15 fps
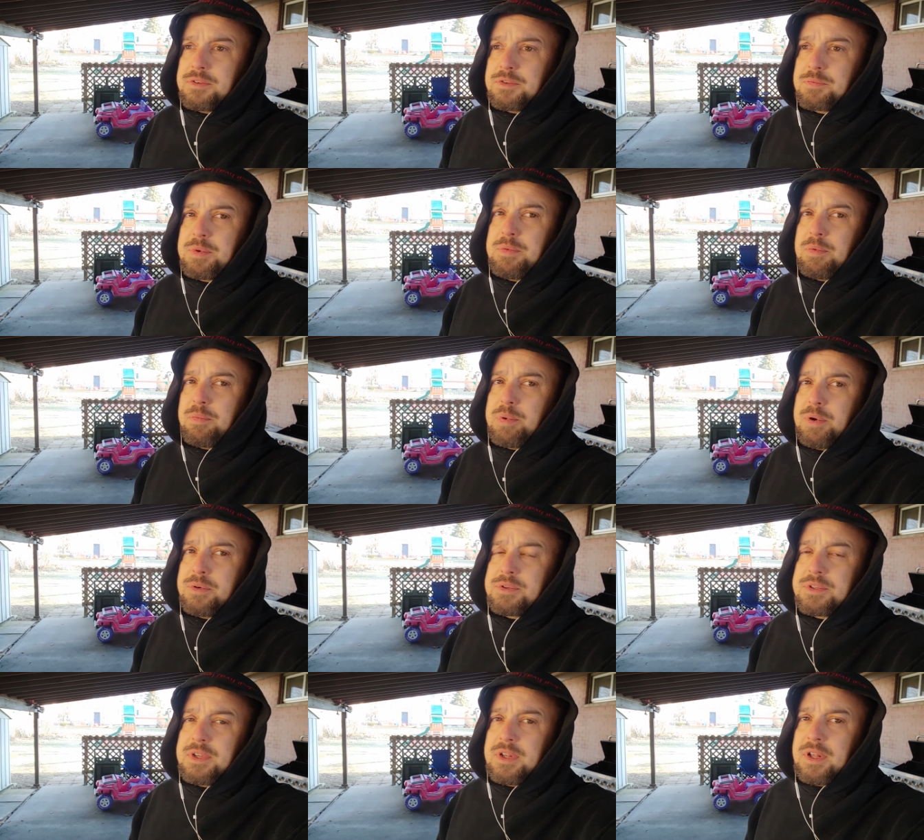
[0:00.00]
there's people
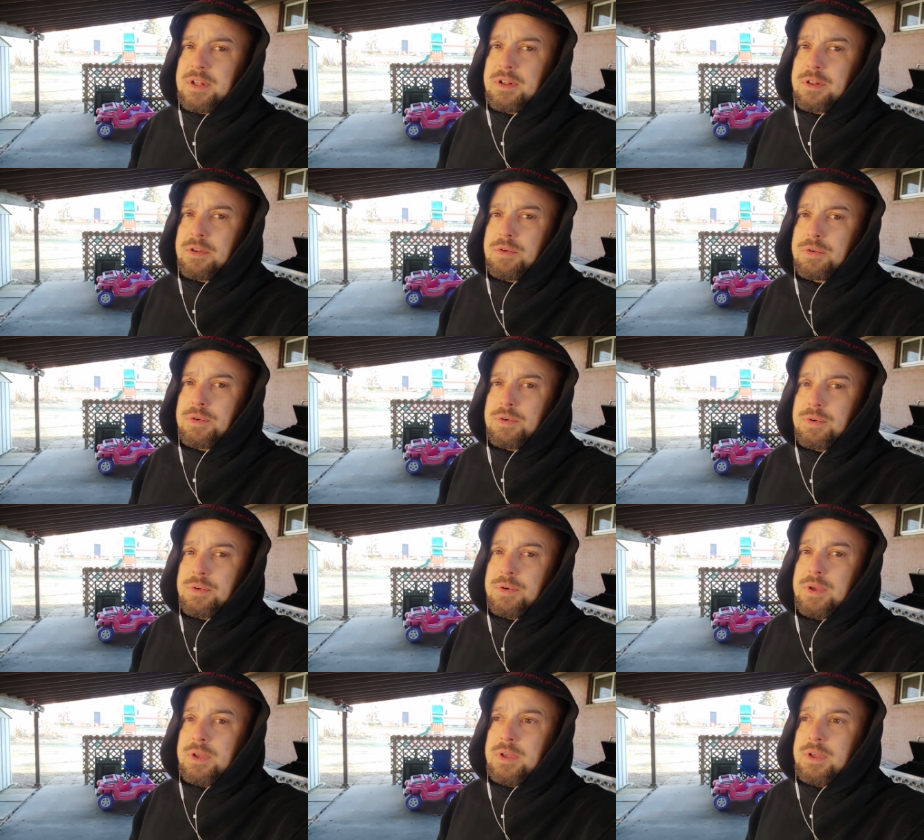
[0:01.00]
posting on the local
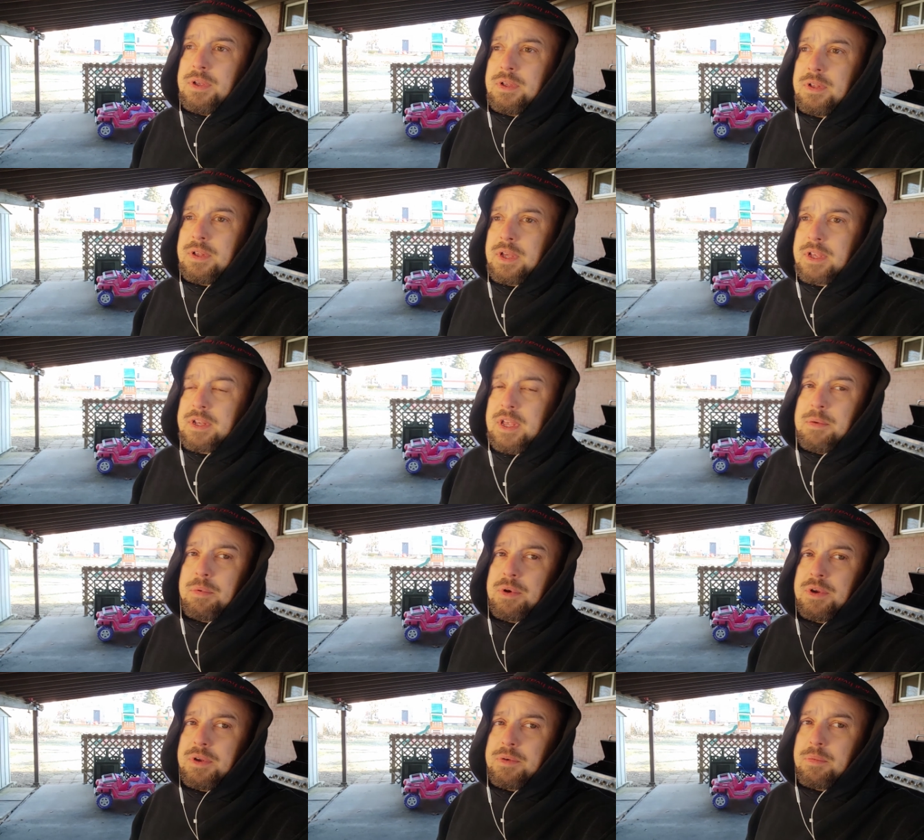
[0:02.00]
like
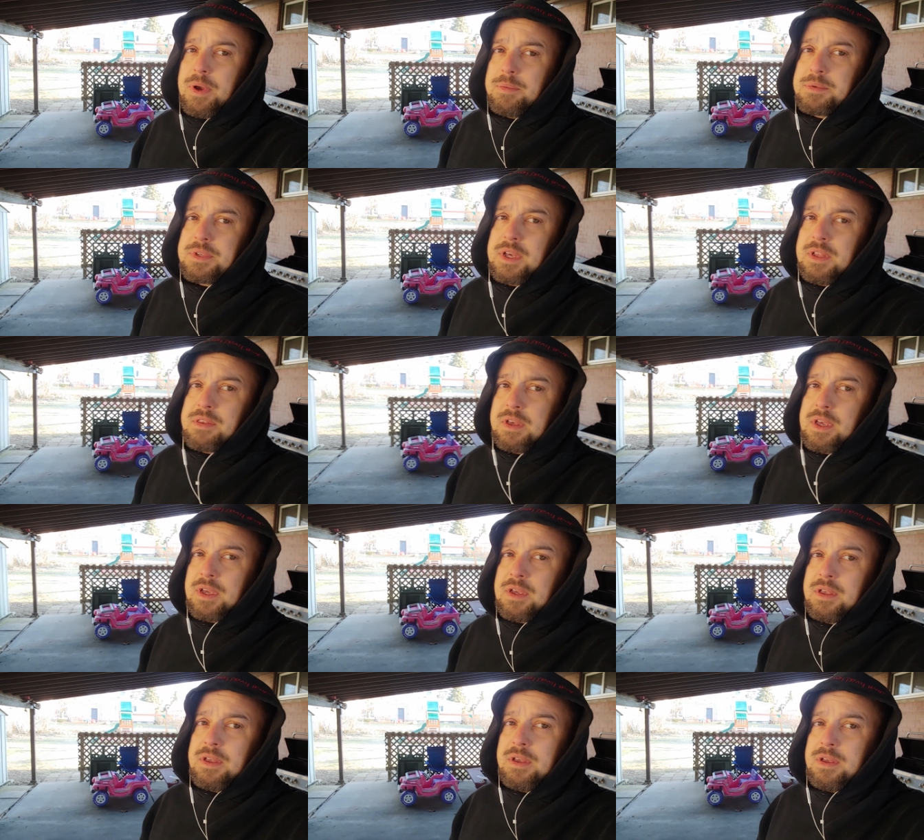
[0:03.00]
neighborhood website
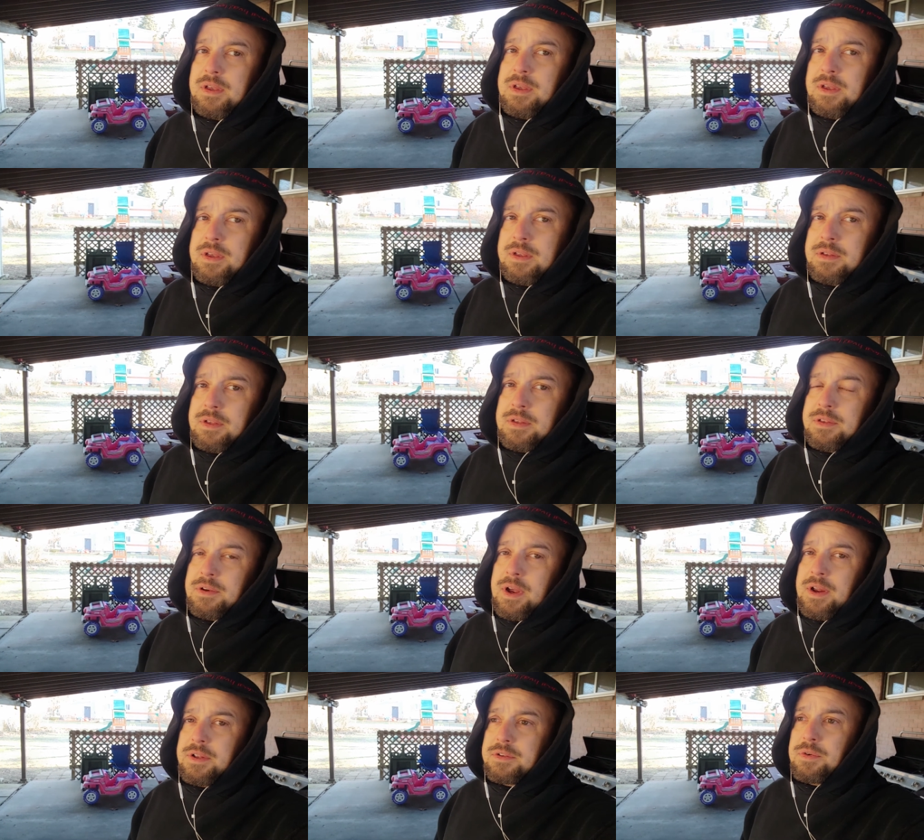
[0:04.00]
thing that they're
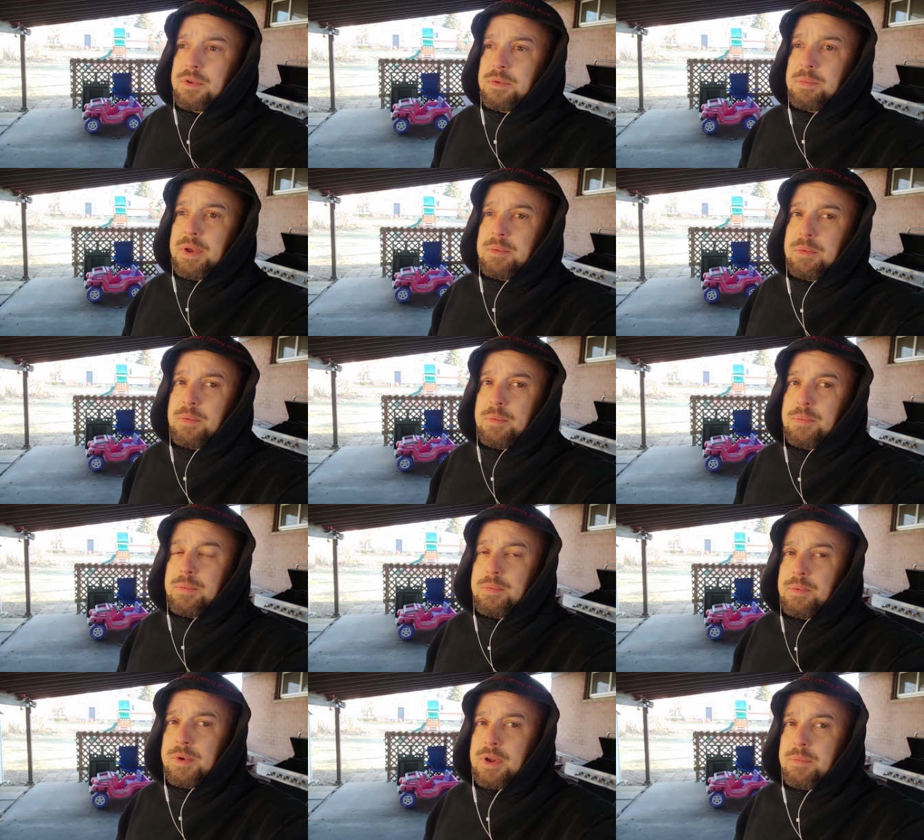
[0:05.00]
out of toilet paper
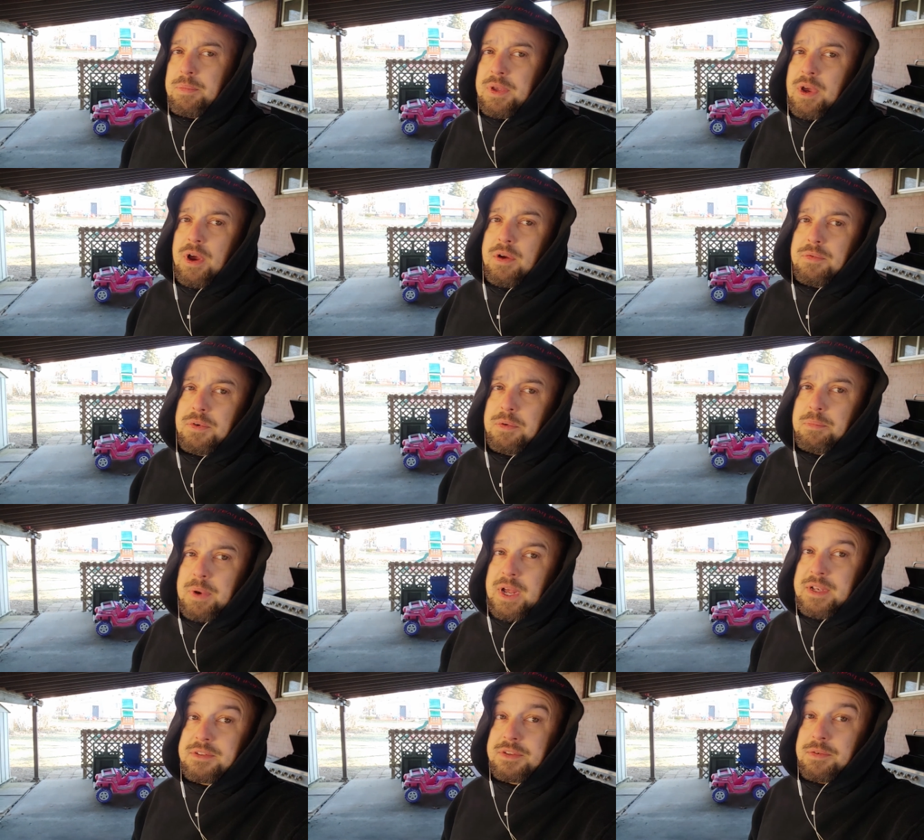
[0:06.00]
and would be offered to
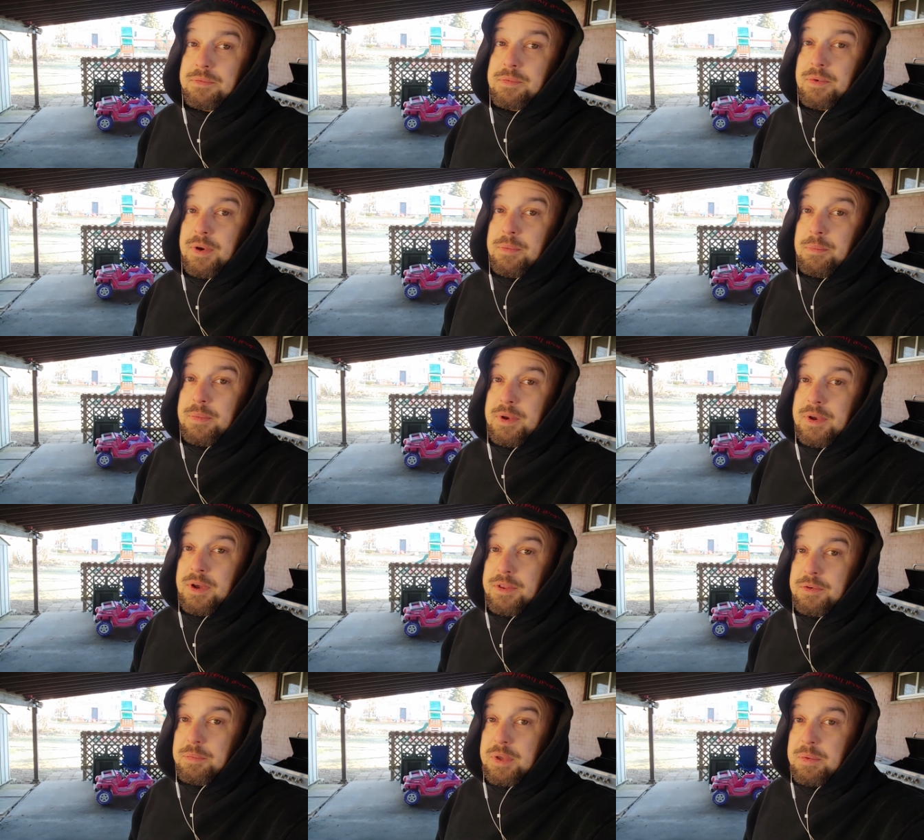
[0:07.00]
buy some from
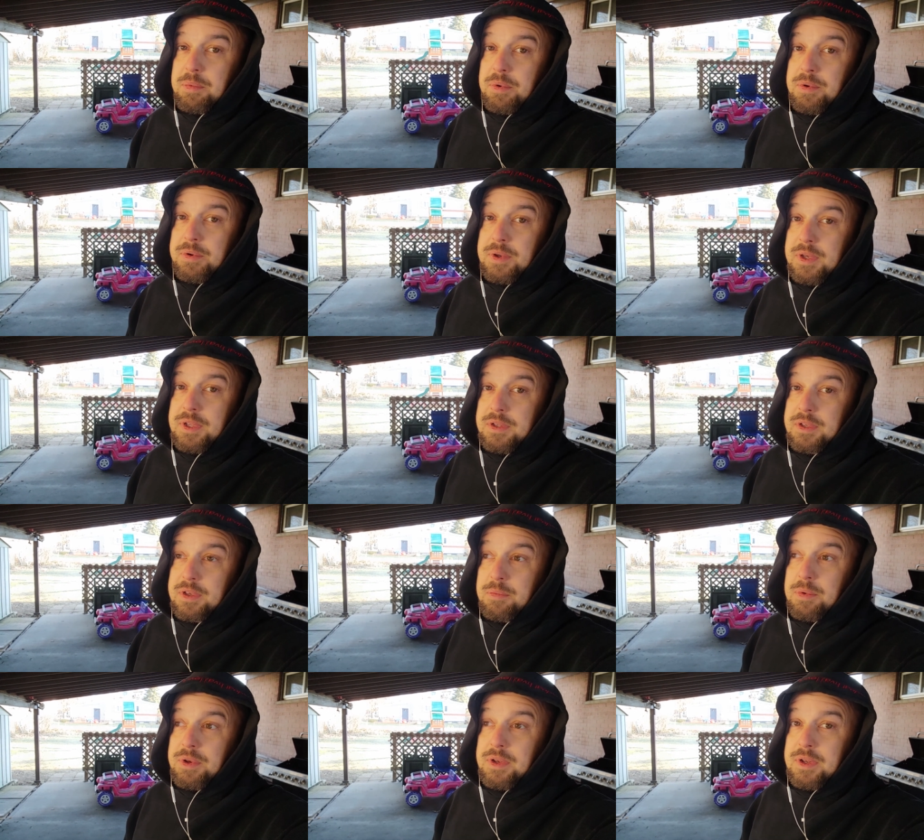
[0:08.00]
other people in the
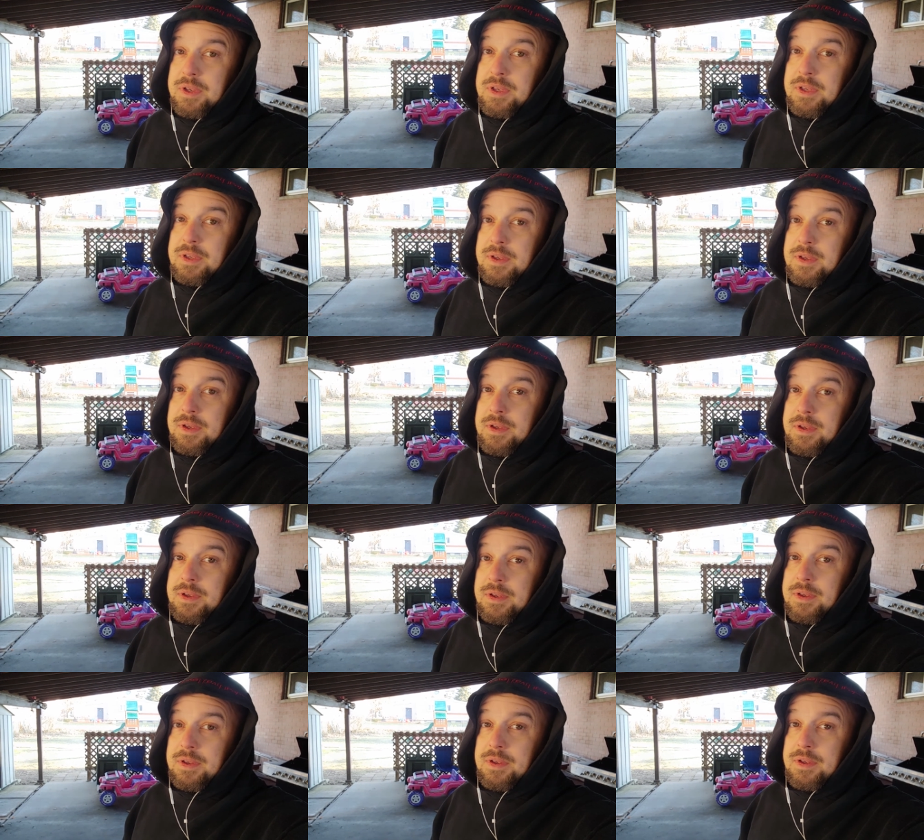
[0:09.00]
community.
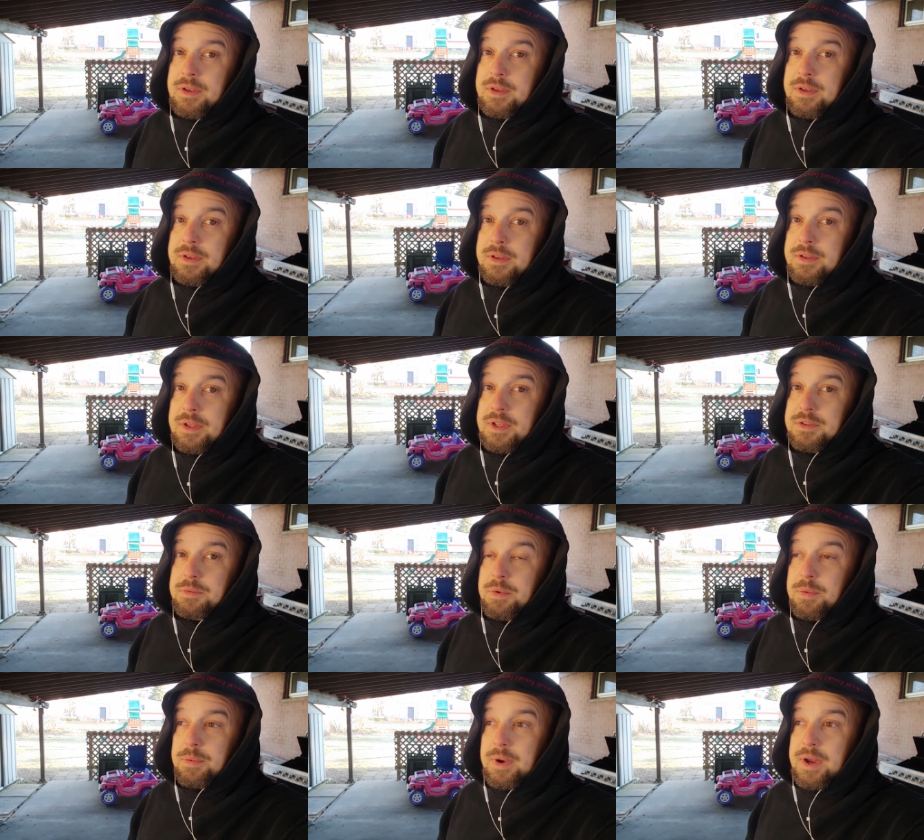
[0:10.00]
That's
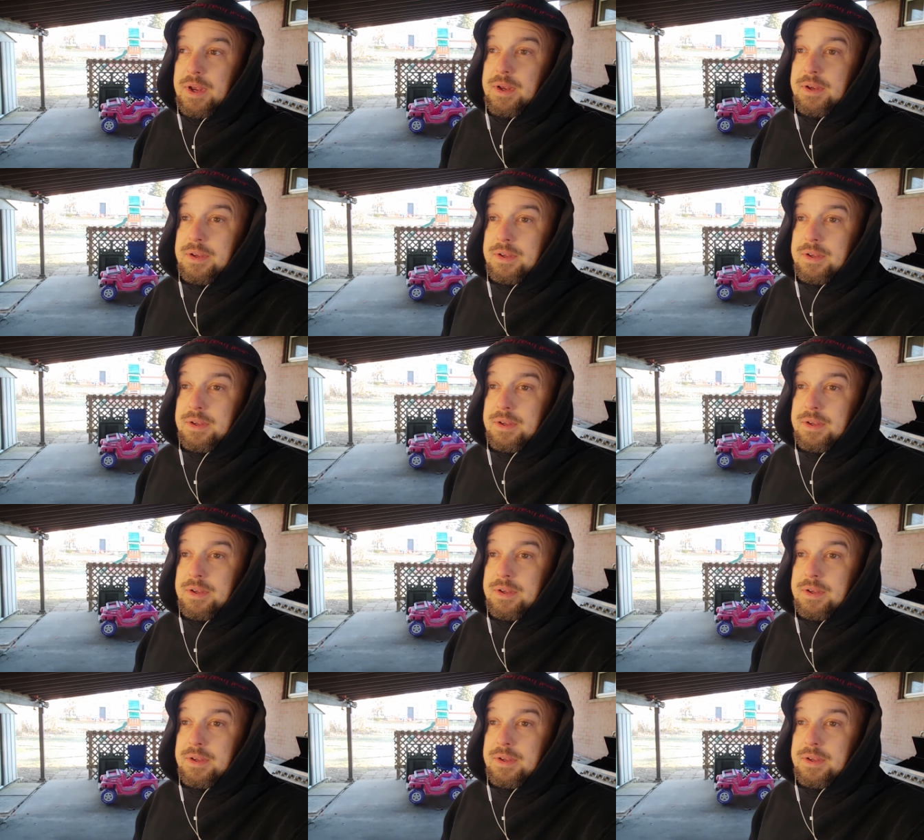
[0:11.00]
where we're at.